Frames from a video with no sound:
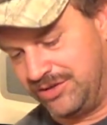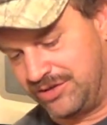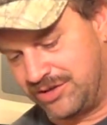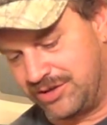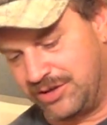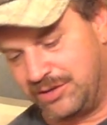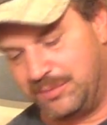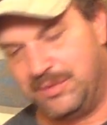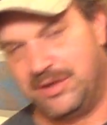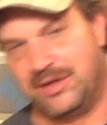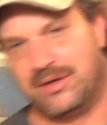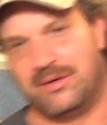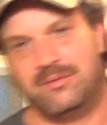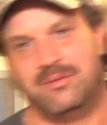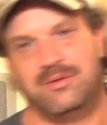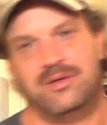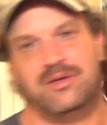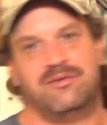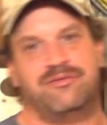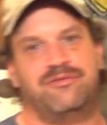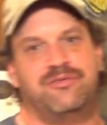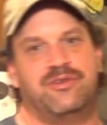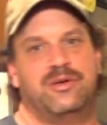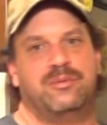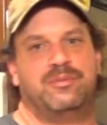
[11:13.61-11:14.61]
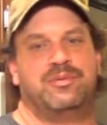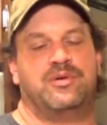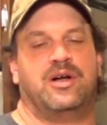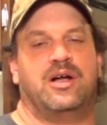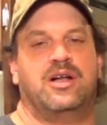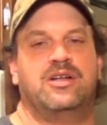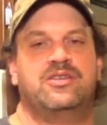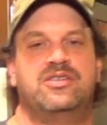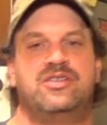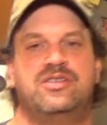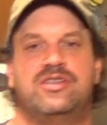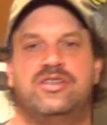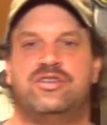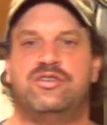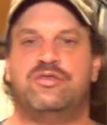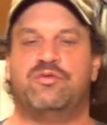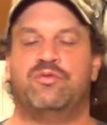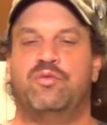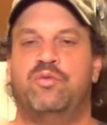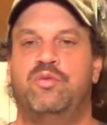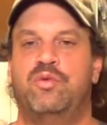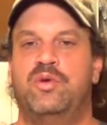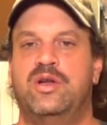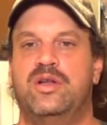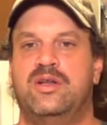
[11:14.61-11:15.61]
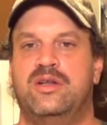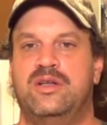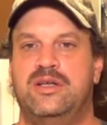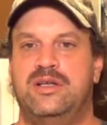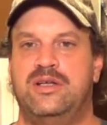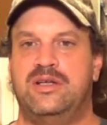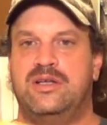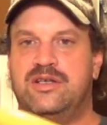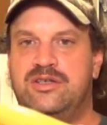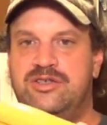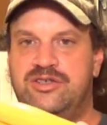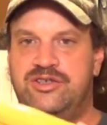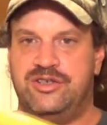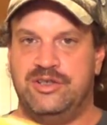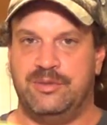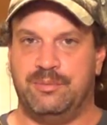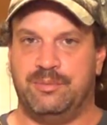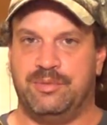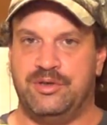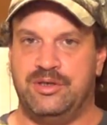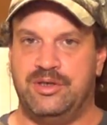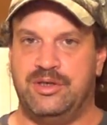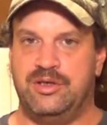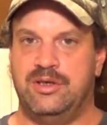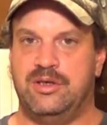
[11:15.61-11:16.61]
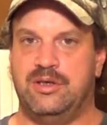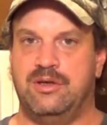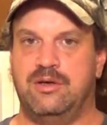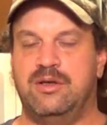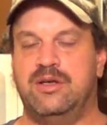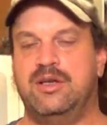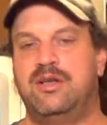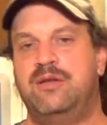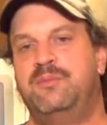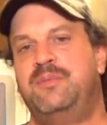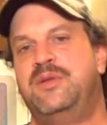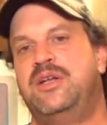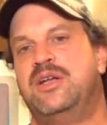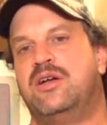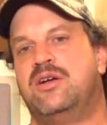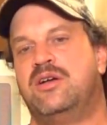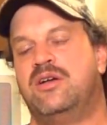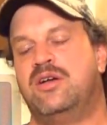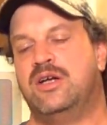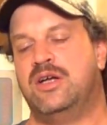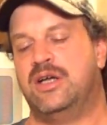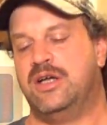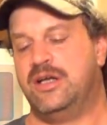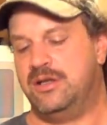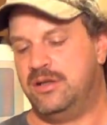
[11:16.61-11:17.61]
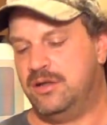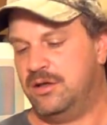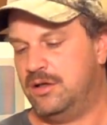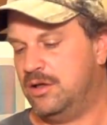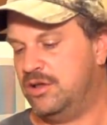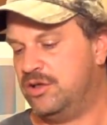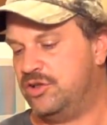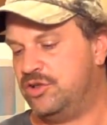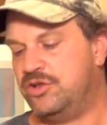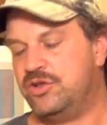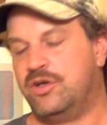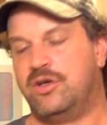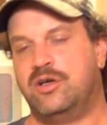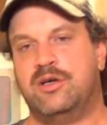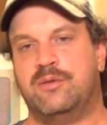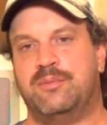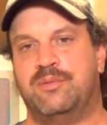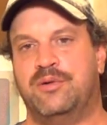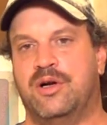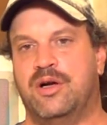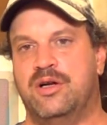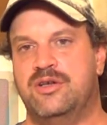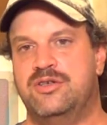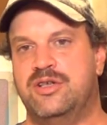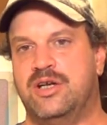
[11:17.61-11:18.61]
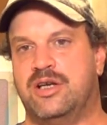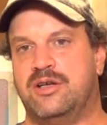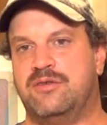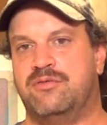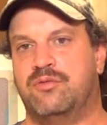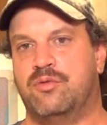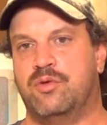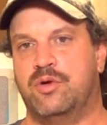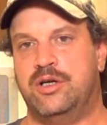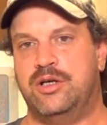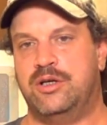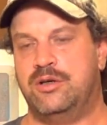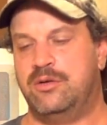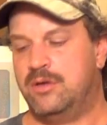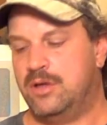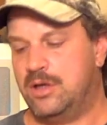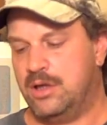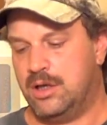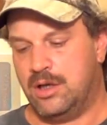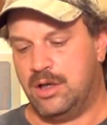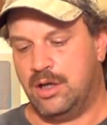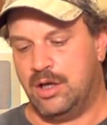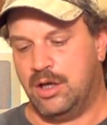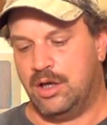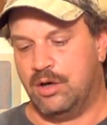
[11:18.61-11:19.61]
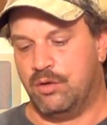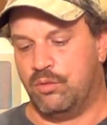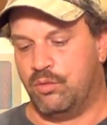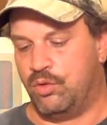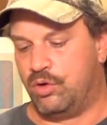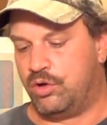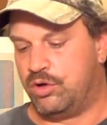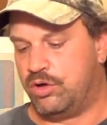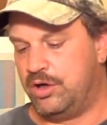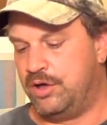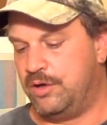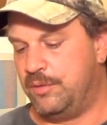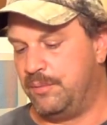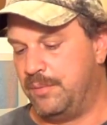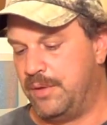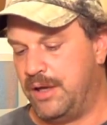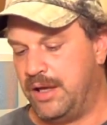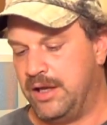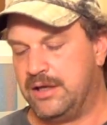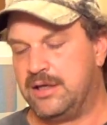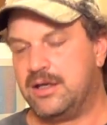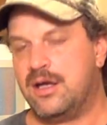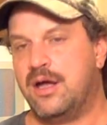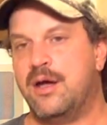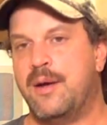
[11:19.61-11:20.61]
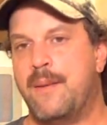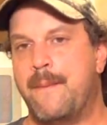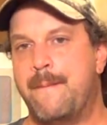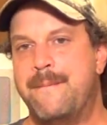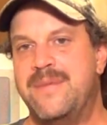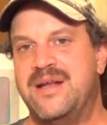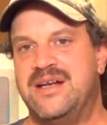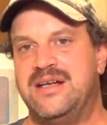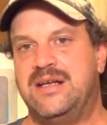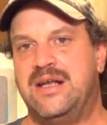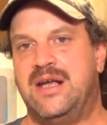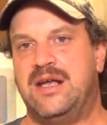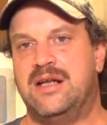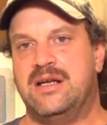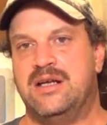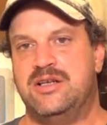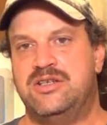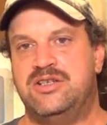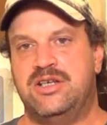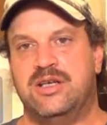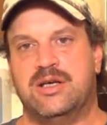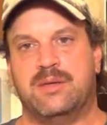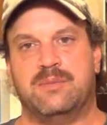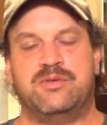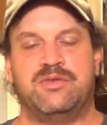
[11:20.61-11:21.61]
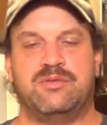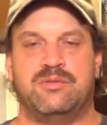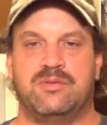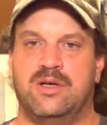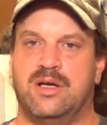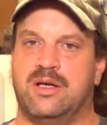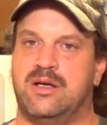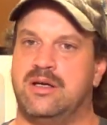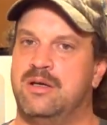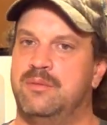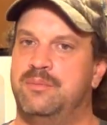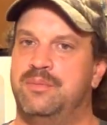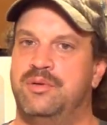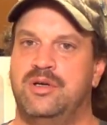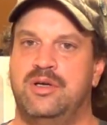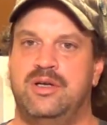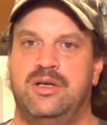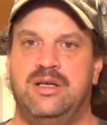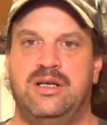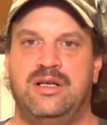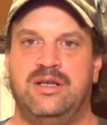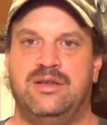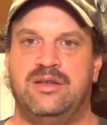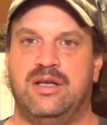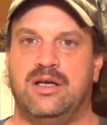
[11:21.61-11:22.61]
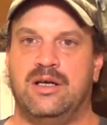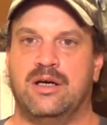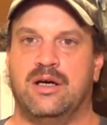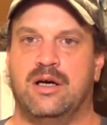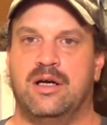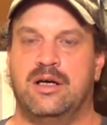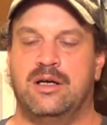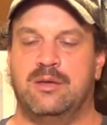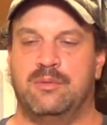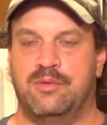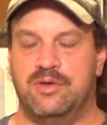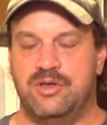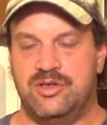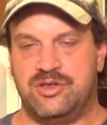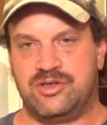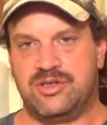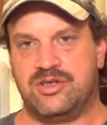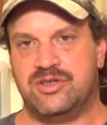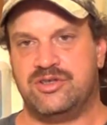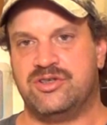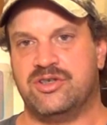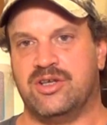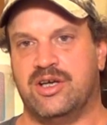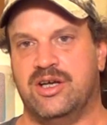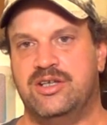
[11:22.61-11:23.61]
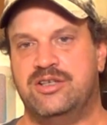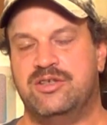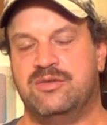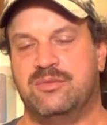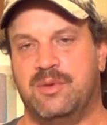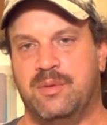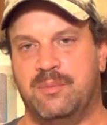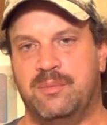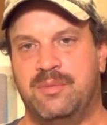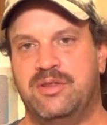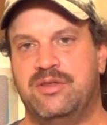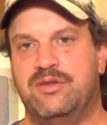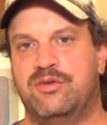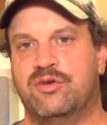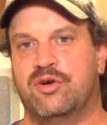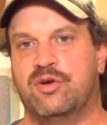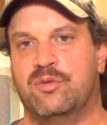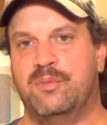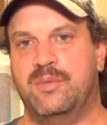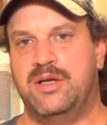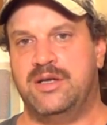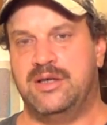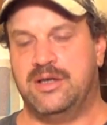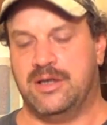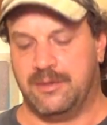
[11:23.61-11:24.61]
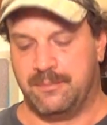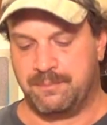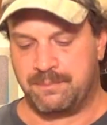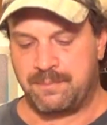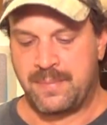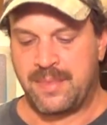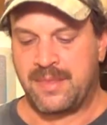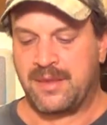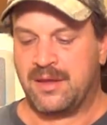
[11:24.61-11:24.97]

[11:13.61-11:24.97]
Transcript: is going to be a real fun project. It's really simple to do and it'll be a good starter project for you. We're going to make banana chips. We're not going to put anything on them. We're just going to slice them up and throw them in there.